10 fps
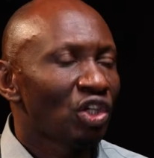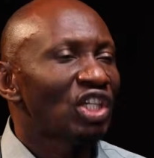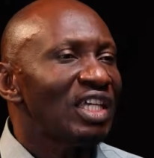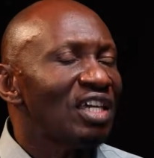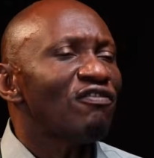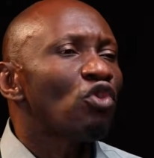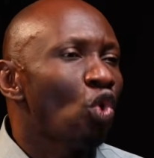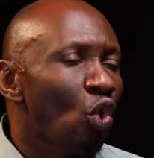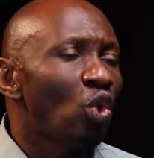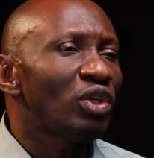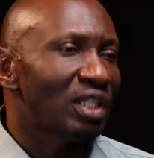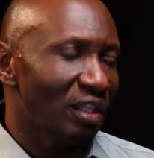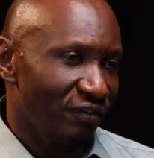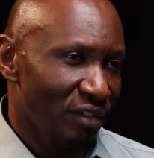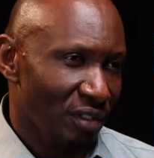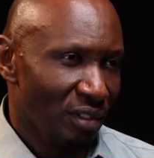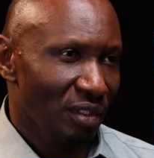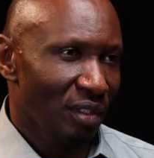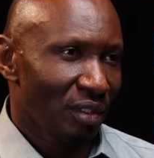Give good gifts.